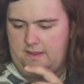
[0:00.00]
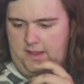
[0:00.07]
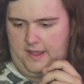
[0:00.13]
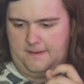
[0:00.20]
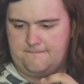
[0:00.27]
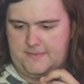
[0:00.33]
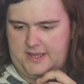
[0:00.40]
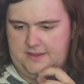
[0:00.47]
I
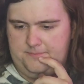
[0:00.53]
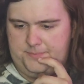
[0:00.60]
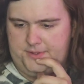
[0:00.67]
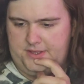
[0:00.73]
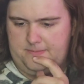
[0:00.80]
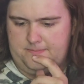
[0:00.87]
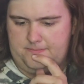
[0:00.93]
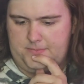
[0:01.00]
might
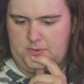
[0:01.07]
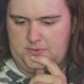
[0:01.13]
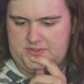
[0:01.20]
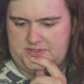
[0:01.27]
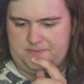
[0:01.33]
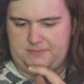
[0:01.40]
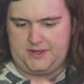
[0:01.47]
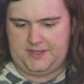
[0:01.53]
play
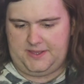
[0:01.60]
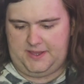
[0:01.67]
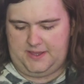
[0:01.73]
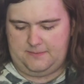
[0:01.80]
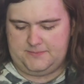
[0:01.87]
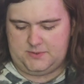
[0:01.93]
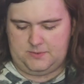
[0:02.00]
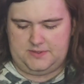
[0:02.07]
most of my
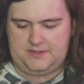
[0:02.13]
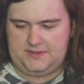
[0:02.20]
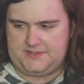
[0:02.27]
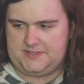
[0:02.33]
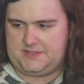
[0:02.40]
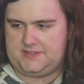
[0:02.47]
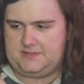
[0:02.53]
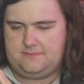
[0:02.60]
games with
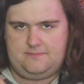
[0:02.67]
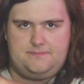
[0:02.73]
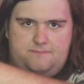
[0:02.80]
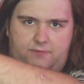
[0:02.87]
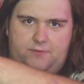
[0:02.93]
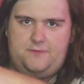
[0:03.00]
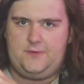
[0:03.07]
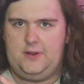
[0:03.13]
this
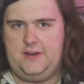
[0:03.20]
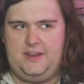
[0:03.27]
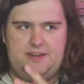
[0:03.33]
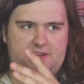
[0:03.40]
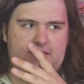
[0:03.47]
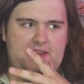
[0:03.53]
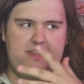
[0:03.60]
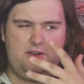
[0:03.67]
front
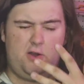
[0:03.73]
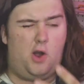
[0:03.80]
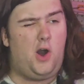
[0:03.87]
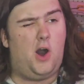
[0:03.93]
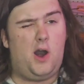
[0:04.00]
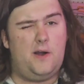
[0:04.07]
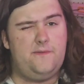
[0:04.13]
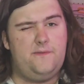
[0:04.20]
end kit
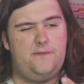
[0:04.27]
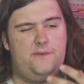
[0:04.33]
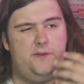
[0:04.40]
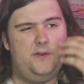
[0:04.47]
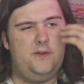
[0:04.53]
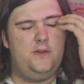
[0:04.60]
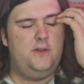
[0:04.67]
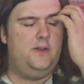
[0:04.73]
off,
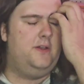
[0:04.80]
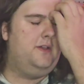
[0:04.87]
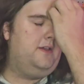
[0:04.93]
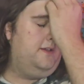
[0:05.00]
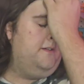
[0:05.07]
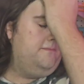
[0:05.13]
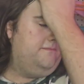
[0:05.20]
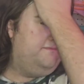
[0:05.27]

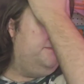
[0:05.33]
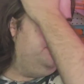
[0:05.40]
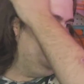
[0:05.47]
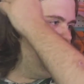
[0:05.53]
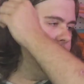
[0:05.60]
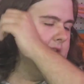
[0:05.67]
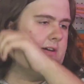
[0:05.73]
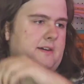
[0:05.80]

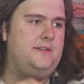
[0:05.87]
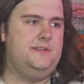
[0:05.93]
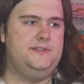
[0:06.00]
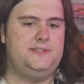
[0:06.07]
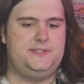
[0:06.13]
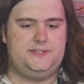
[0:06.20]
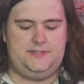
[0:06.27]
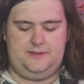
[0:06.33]

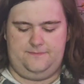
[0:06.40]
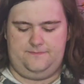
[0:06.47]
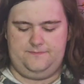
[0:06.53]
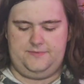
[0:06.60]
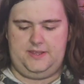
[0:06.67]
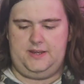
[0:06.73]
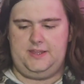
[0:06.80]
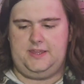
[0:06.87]
because
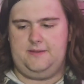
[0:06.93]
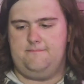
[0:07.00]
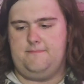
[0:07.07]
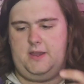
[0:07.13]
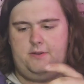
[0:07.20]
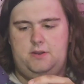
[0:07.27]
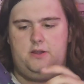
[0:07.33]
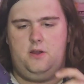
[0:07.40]
then I can
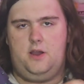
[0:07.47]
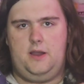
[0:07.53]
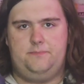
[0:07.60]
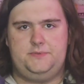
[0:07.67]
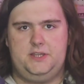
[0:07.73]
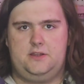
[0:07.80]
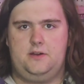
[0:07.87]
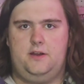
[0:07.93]
mount an
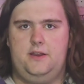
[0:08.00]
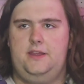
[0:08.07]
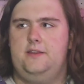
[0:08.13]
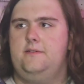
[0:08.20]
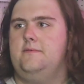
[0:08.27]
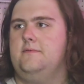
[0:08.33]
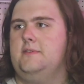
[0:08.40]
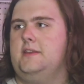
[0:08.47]
optic on it
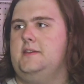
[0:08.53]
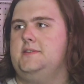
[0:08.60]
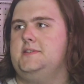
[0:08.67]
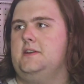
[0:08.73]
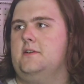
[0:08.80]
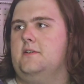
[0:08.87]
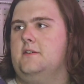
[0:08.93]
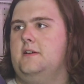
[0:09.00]

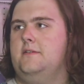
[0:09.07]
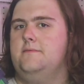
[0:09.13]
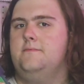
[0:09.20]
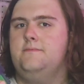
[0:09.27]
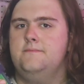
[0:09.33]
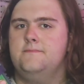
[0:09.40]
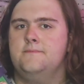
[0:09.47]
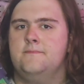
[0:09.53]
easier and
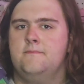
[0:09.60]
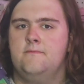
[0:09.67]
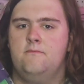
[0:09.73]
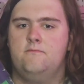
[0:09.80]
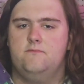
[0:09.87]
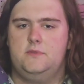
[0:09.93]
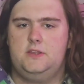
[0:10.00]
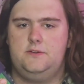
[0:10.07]

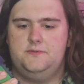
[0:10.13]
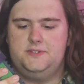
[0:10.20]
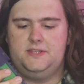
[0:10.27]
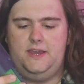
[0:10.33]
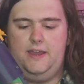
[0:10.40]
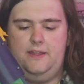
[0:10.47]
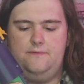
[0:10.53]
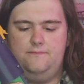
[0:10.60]
use
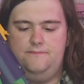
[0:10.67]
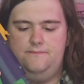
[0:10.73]
that.